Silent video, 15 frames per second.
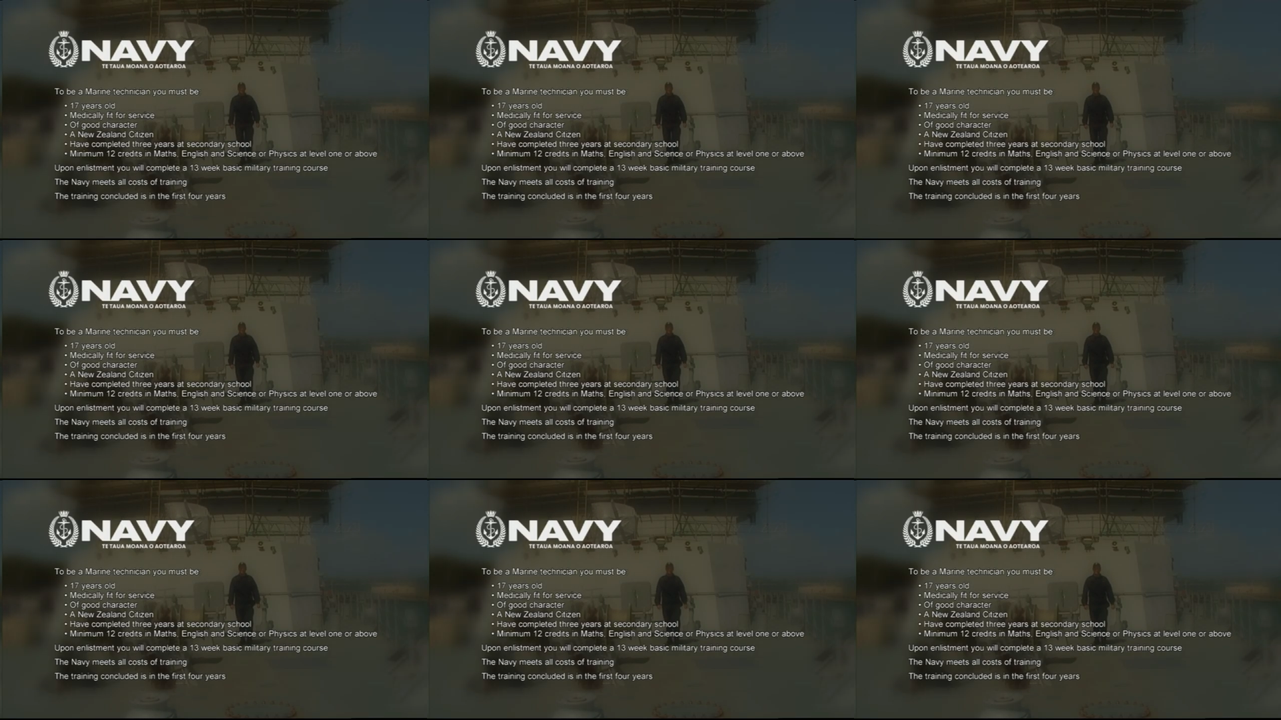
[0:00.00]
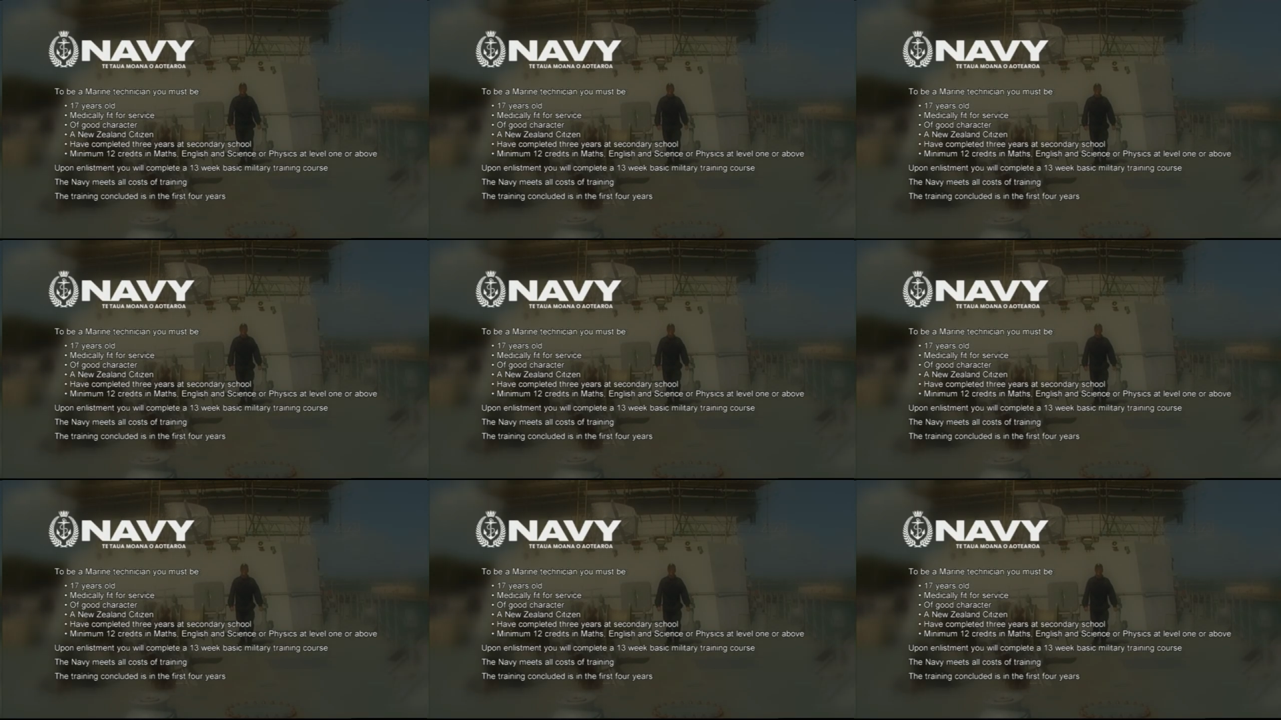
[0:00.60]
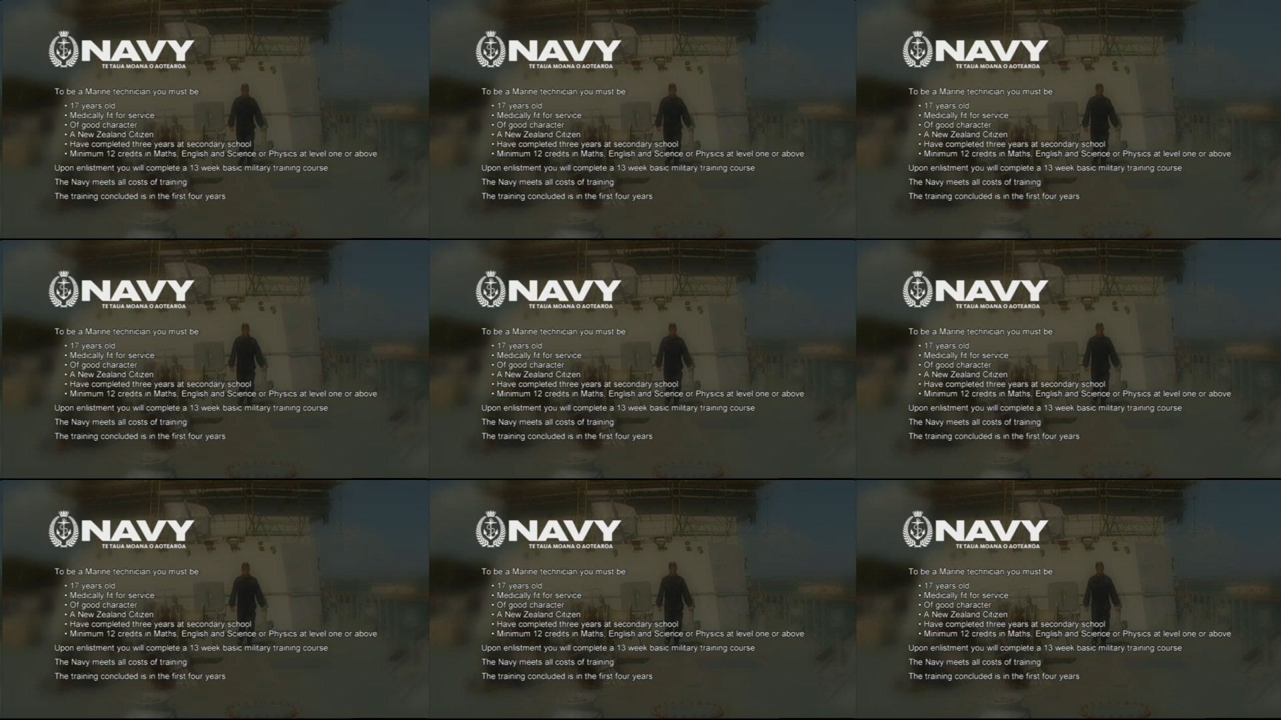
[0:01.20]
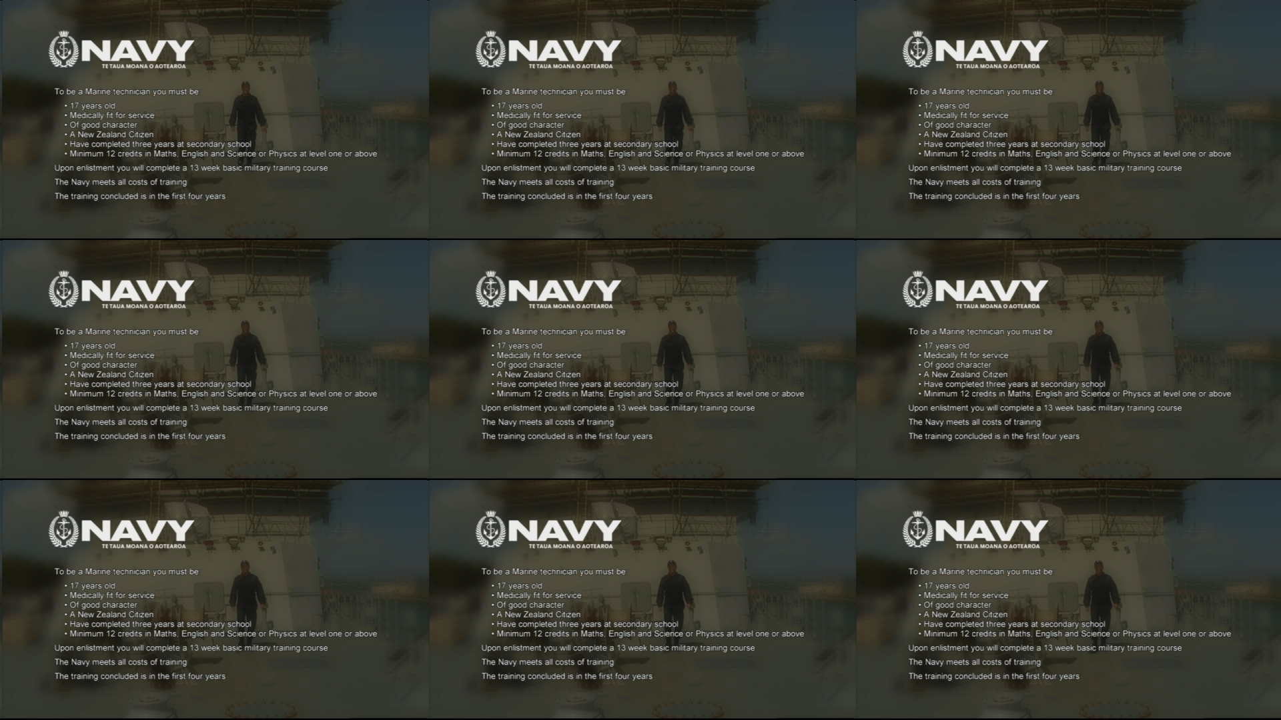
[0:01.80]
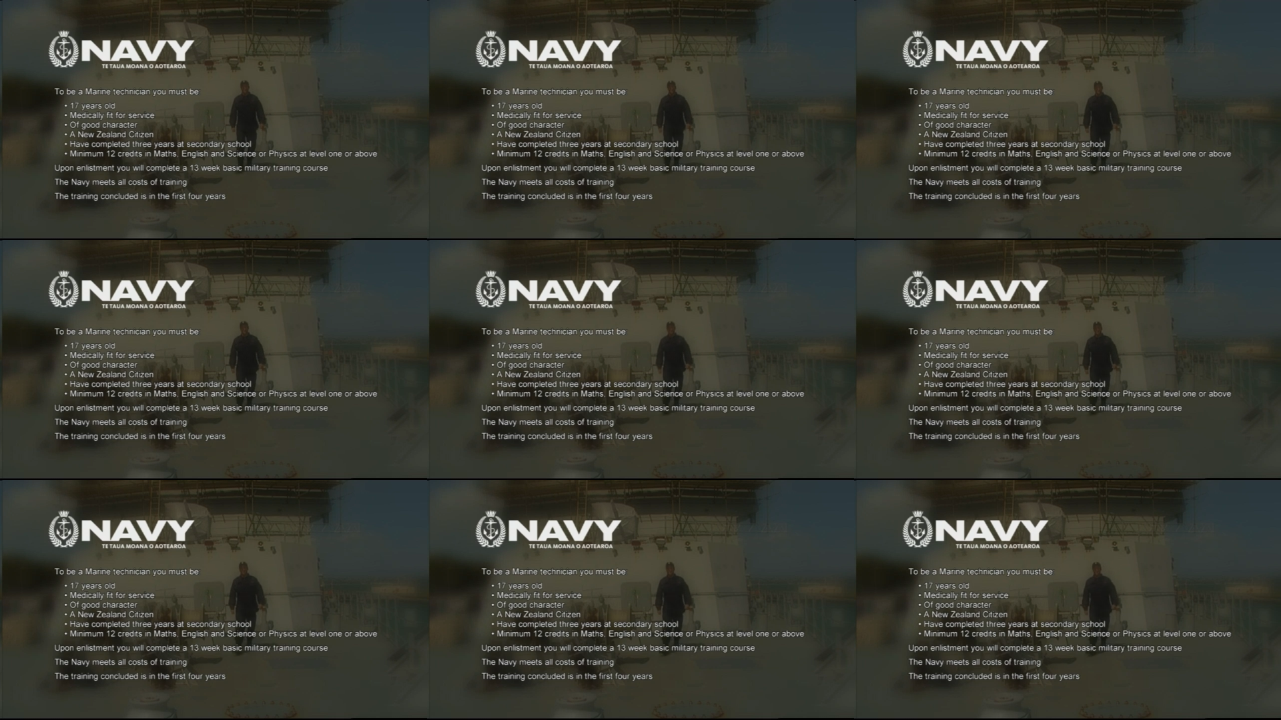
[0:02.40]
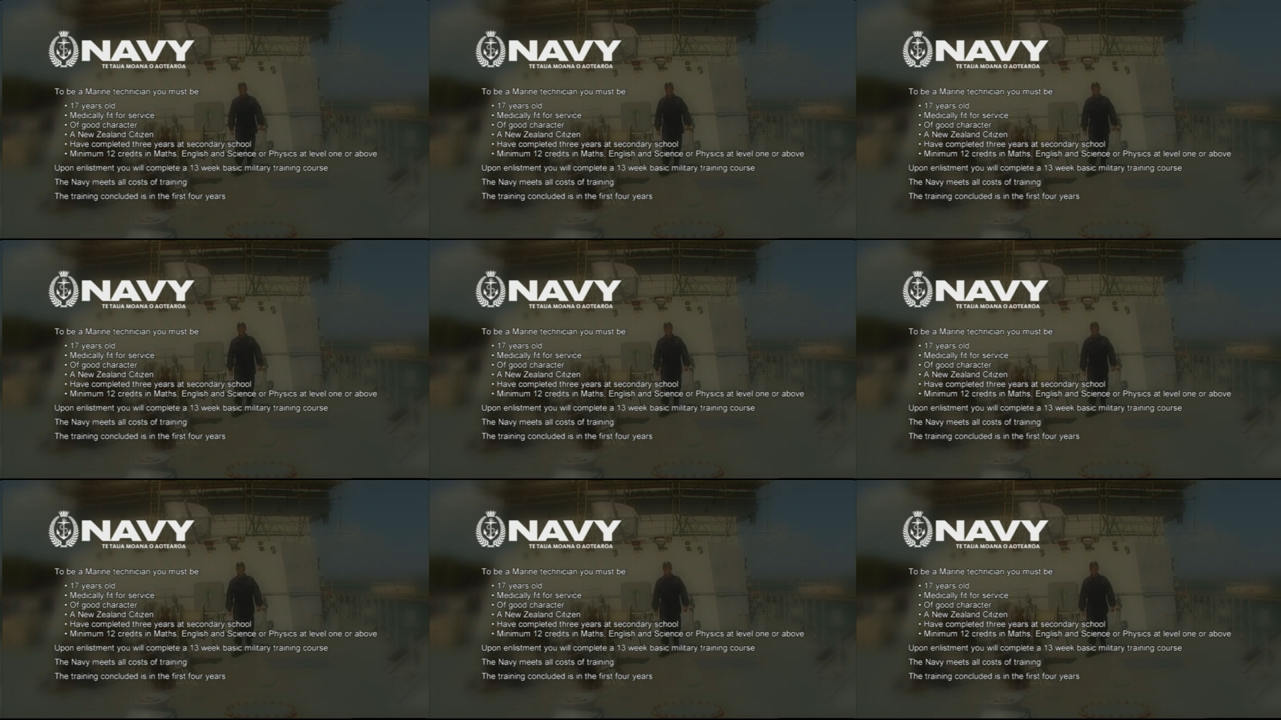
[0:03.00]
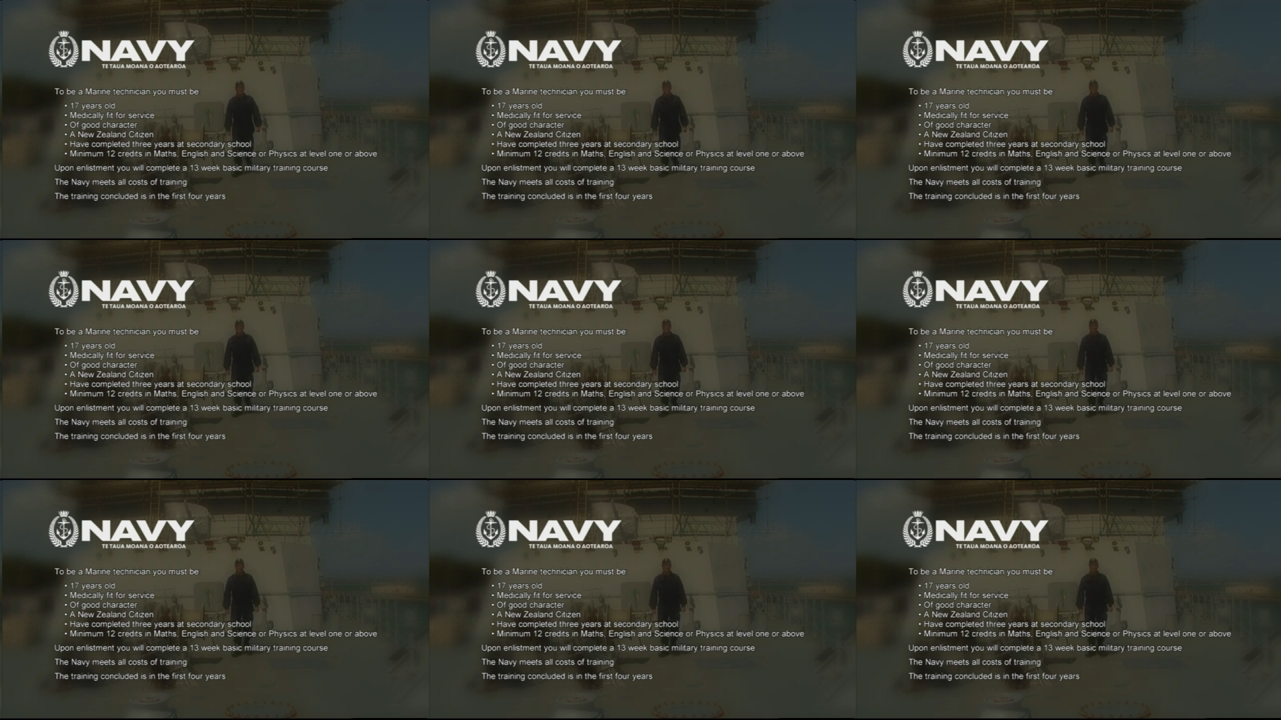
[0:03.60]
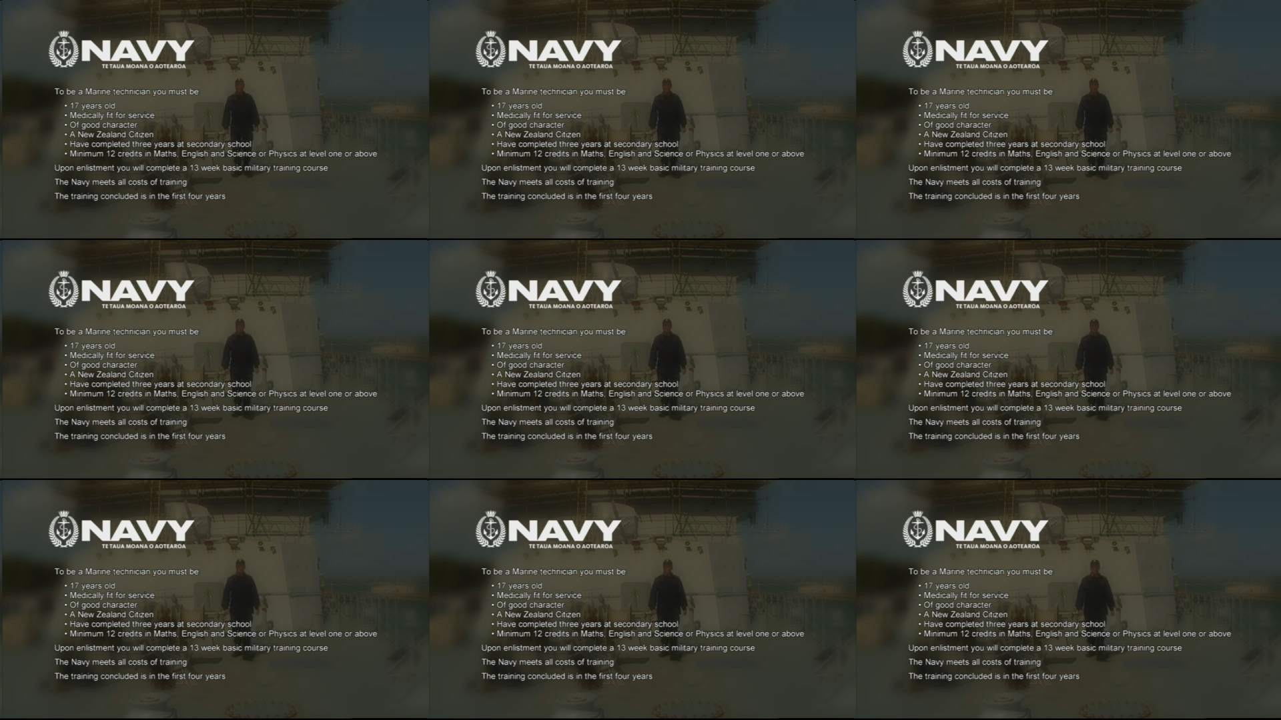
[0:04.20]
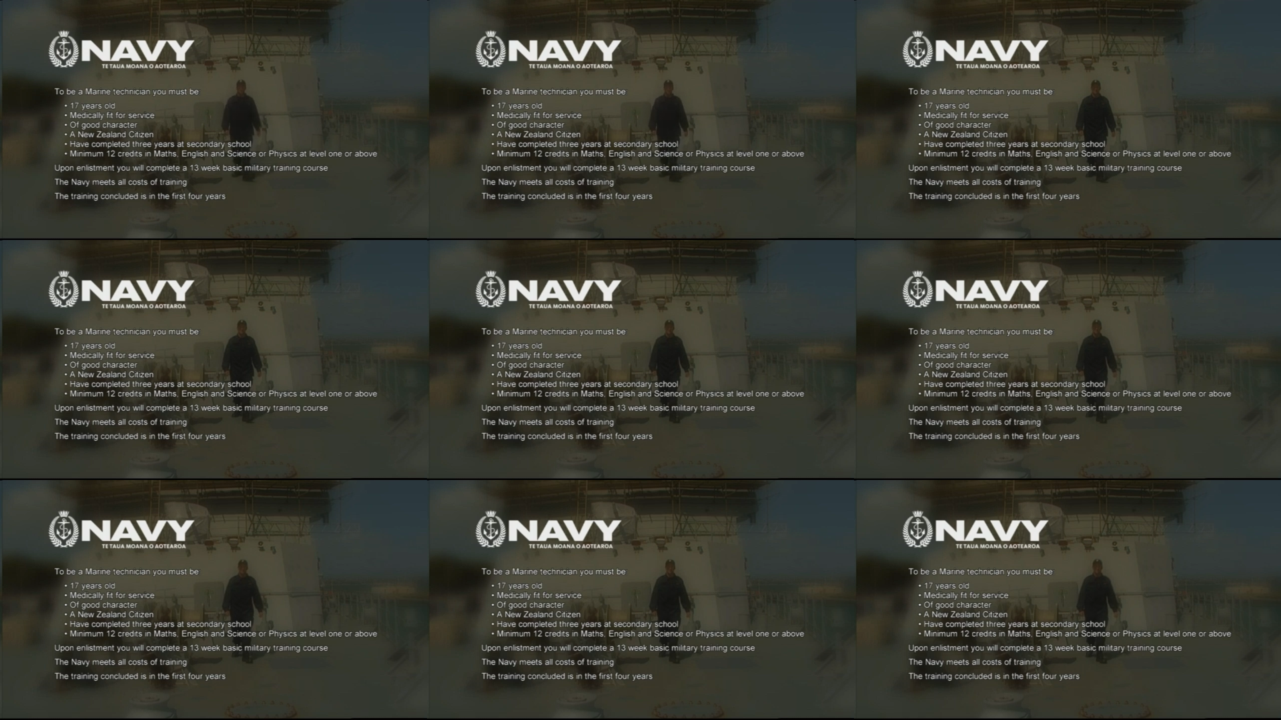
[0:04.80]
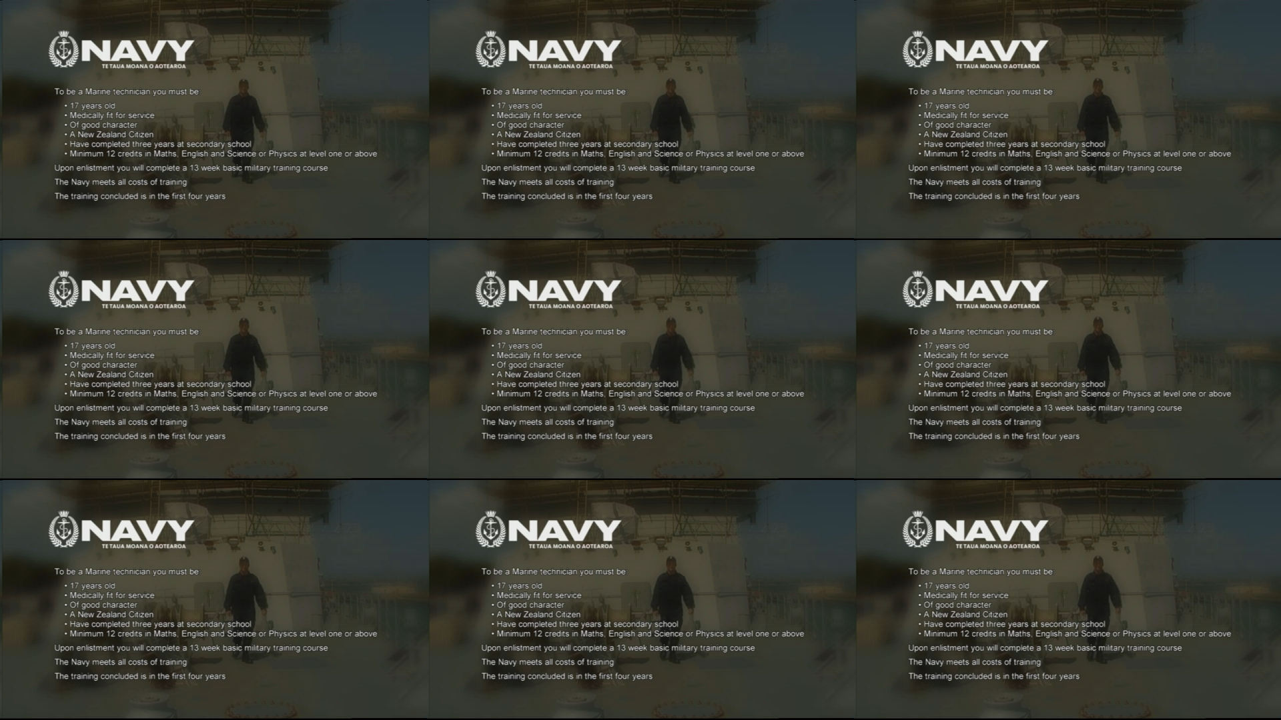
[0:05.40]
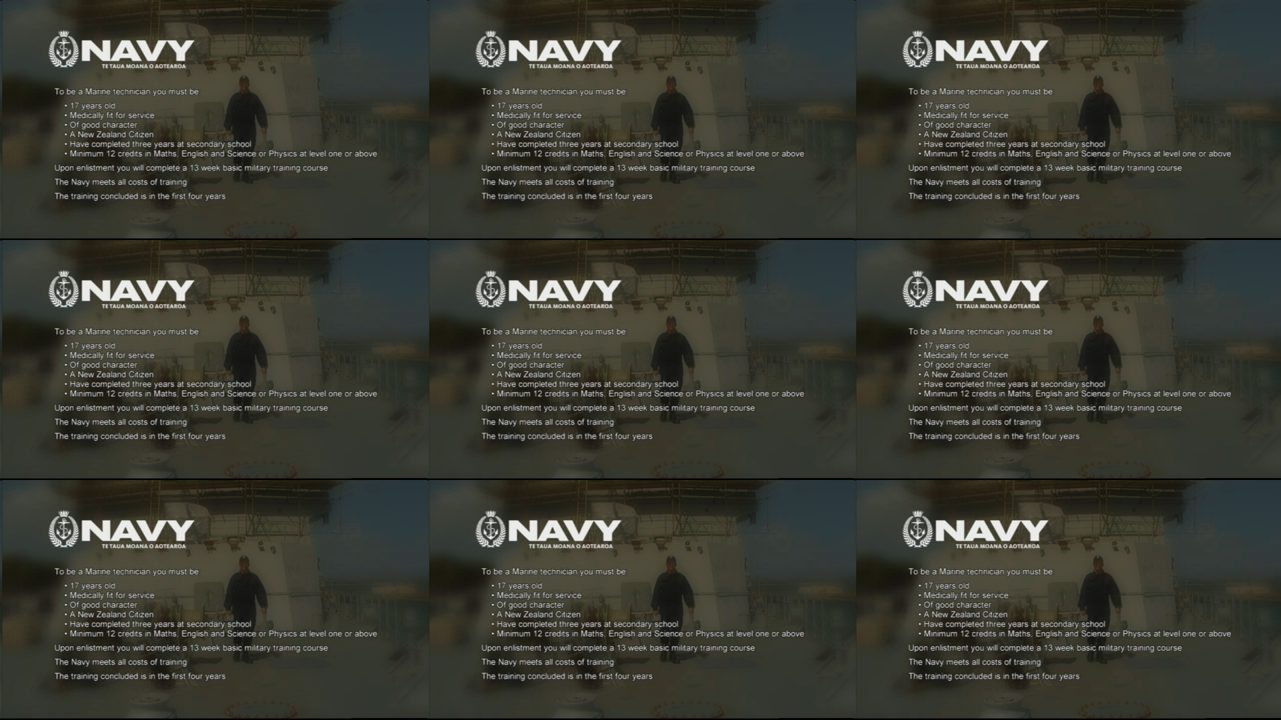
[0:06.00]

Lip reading: No face is visible, so there are no lips to read.